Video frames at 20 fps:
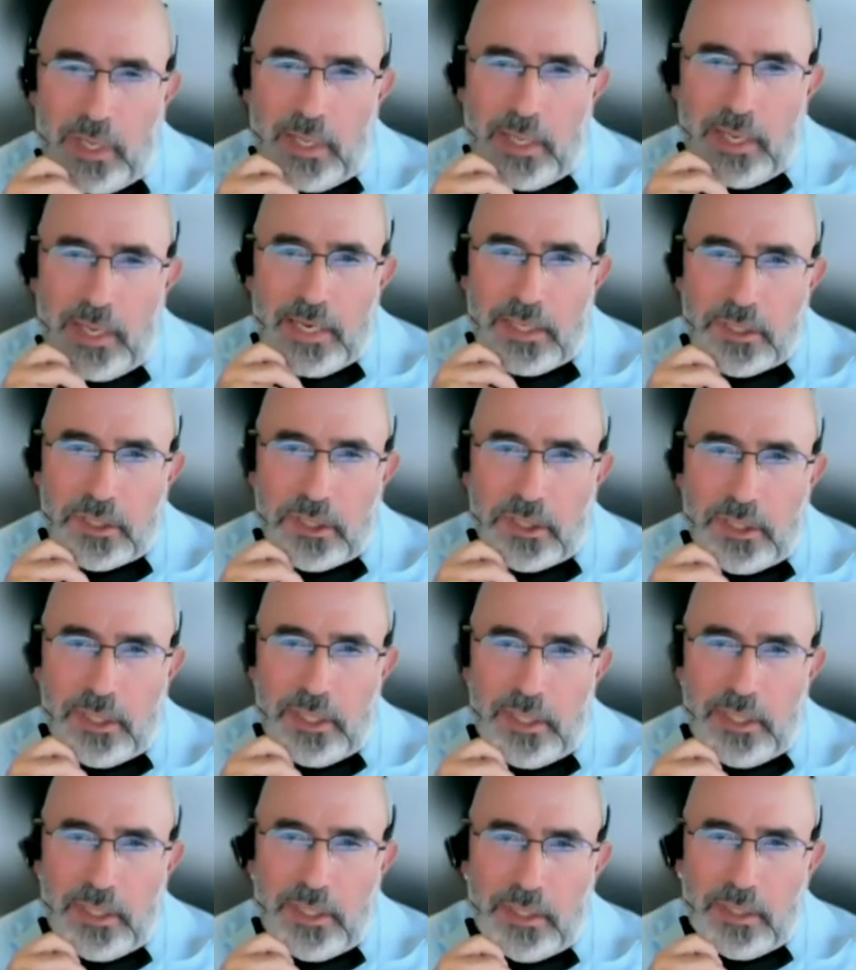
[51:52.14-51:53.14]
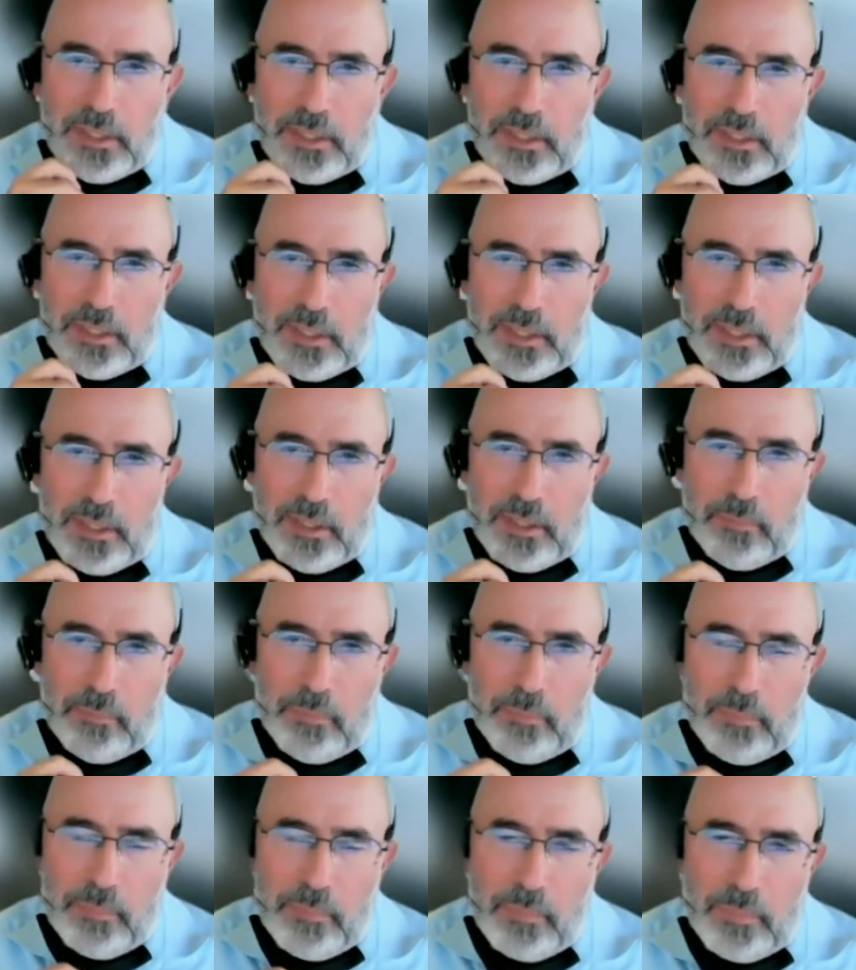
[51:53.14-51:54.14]
actually, the
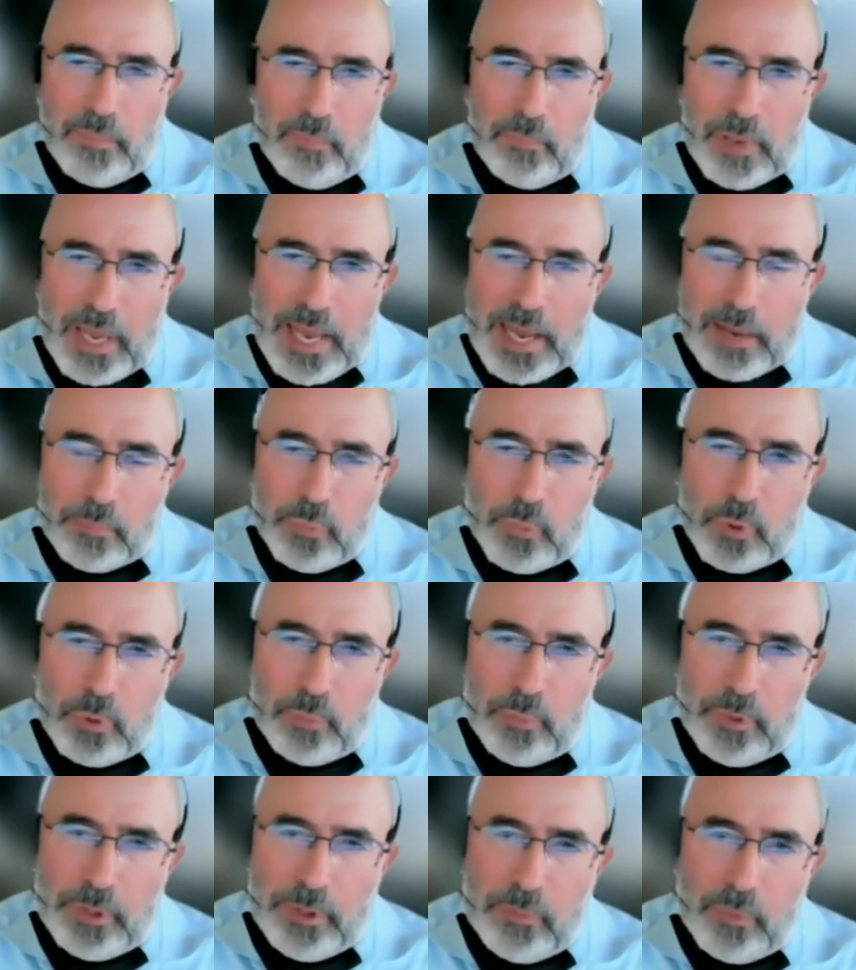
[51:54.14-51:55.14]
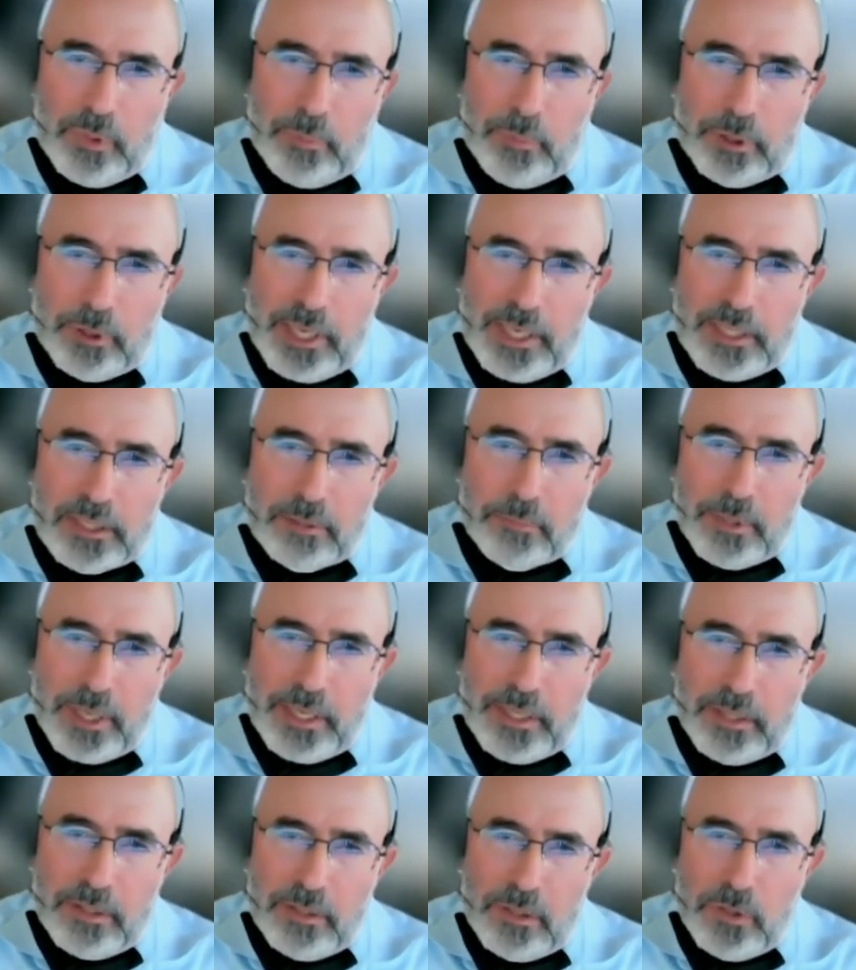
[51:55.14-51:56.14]
BAP will be replaced by
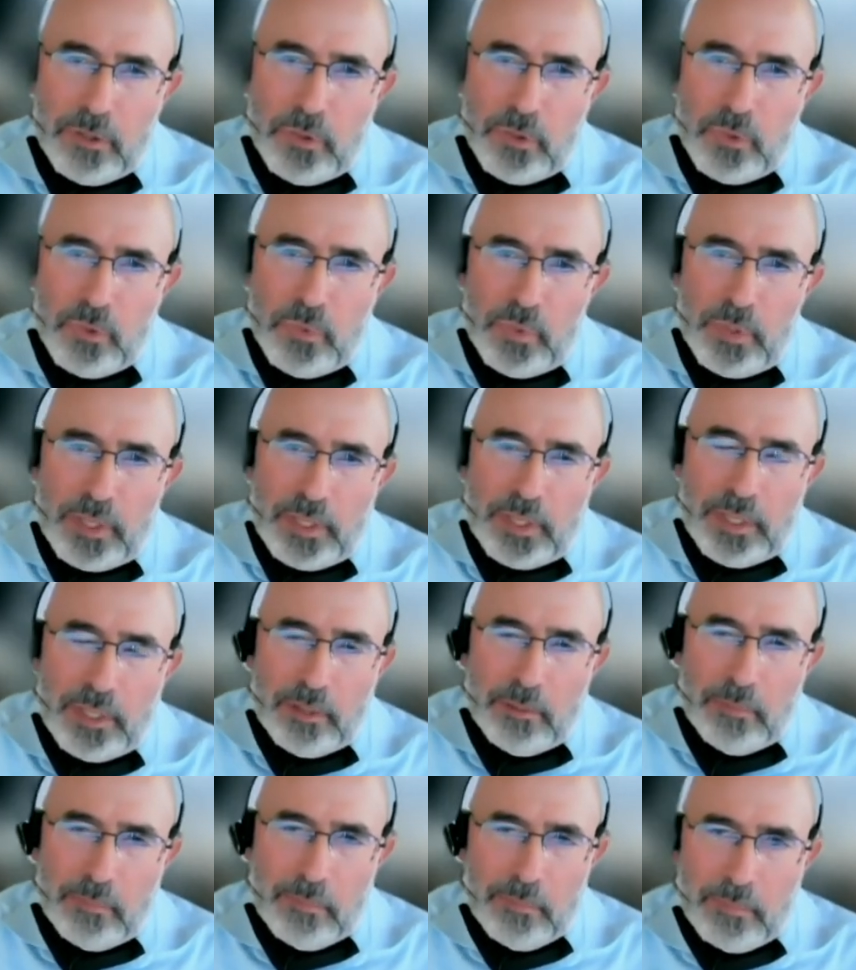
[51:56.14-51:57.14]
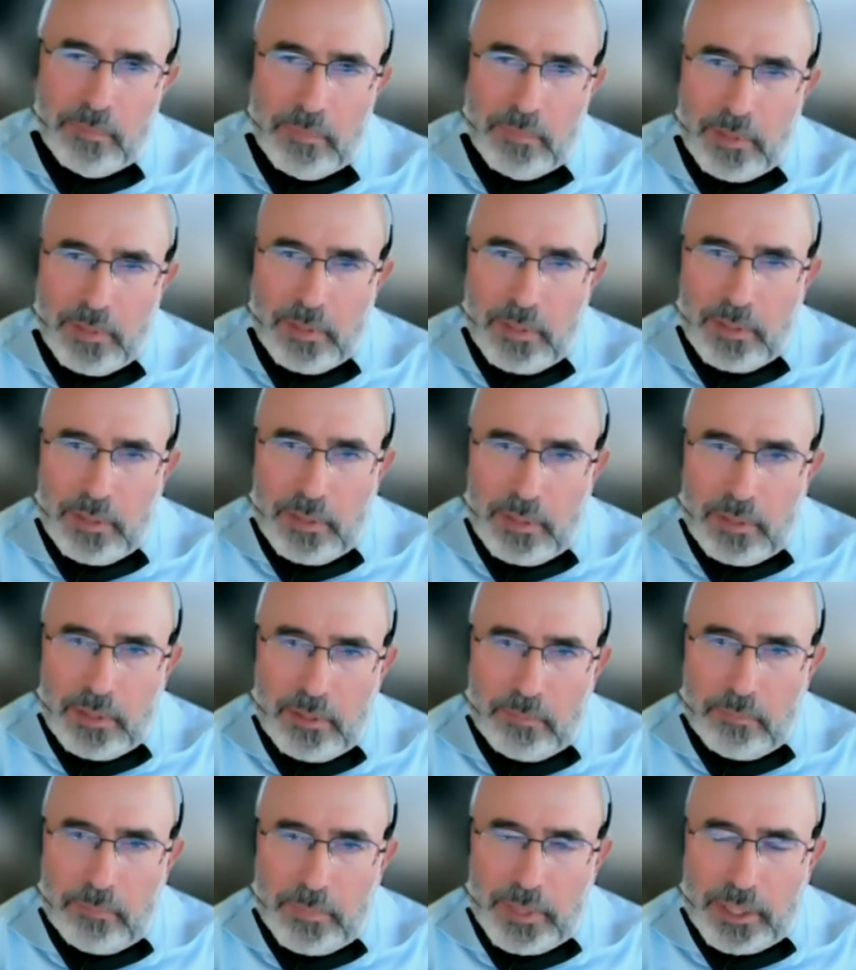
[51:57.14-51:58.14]
the new
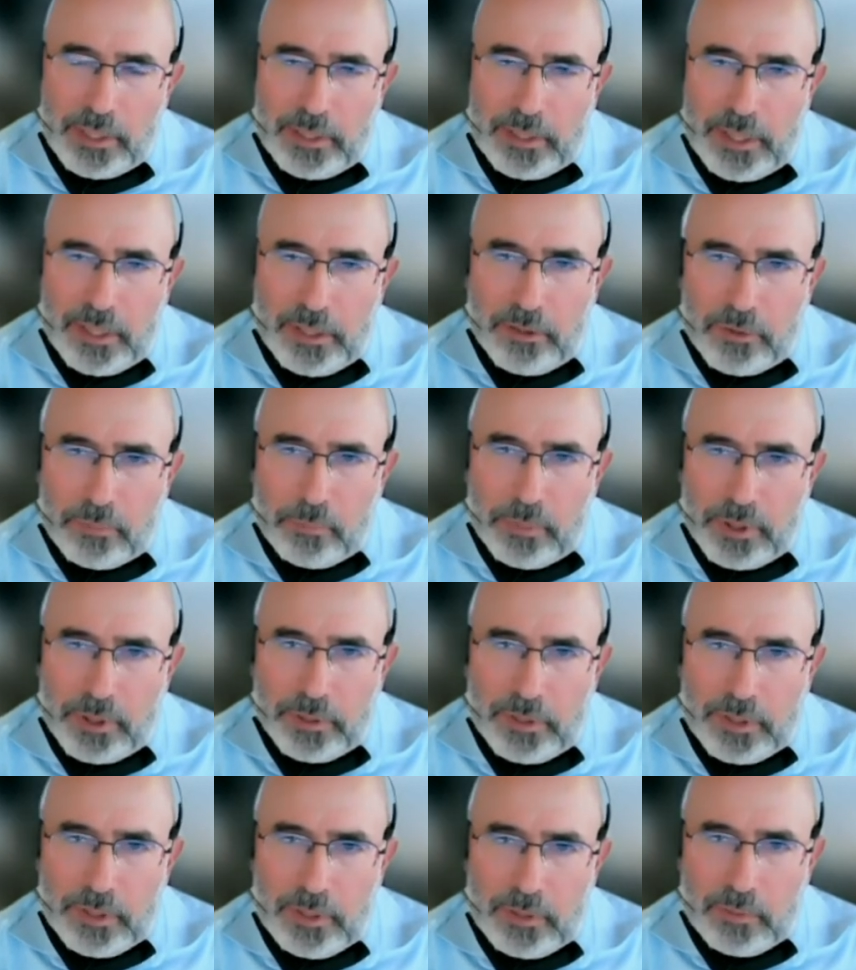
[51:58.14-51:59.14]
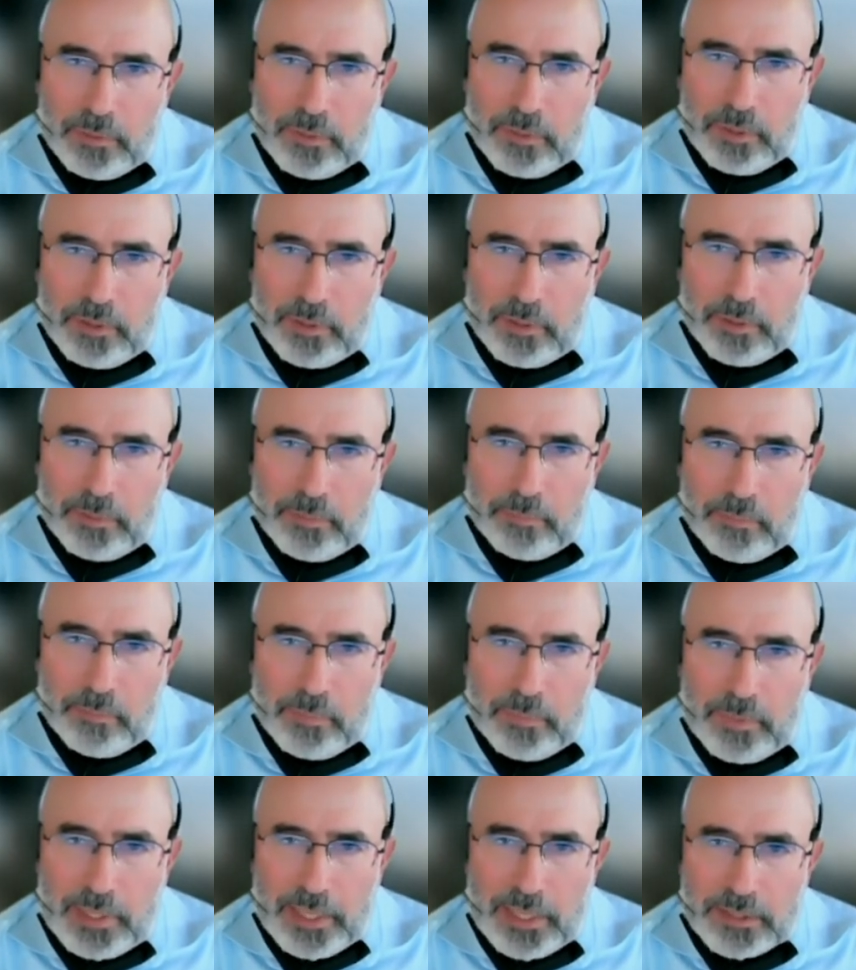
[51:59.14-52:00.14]
mental health building
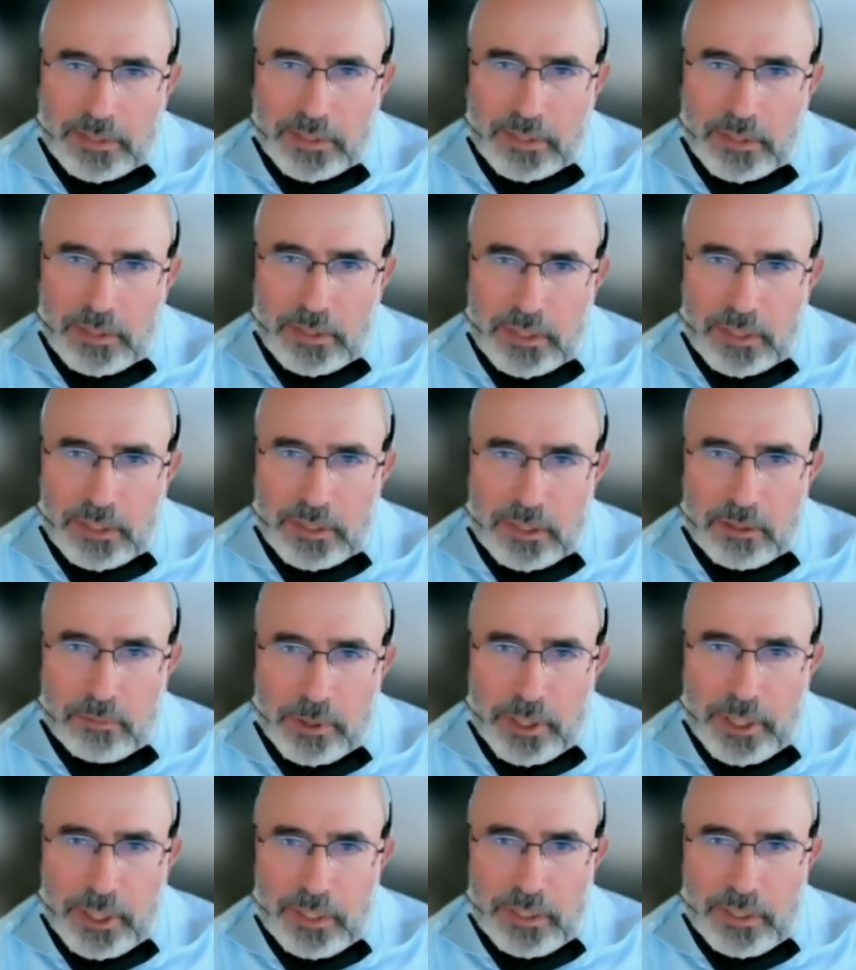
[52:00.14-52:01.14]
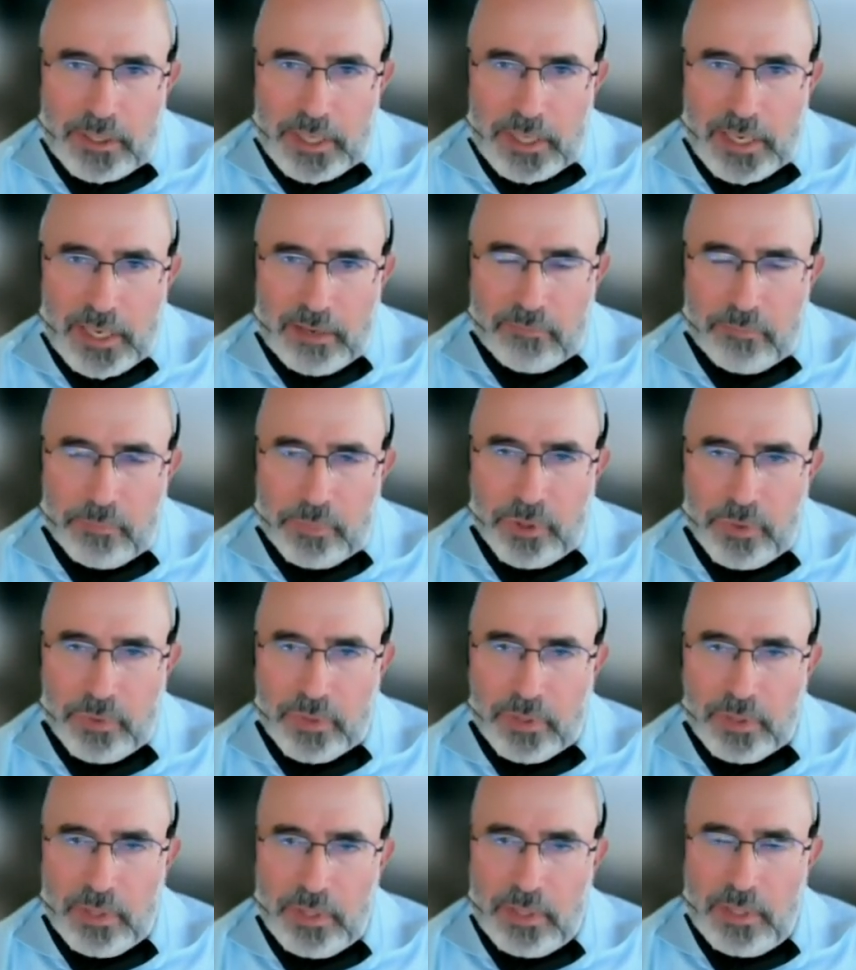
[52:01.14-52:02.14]
that's anticipated to have both
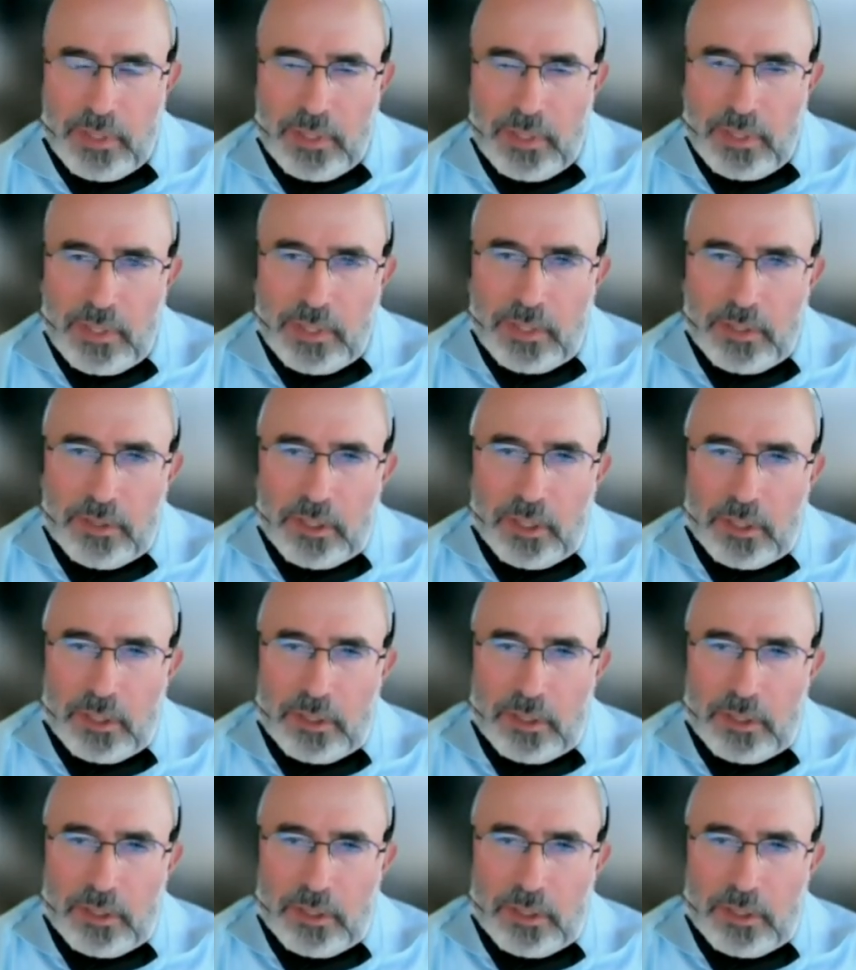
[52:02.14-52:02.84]
adult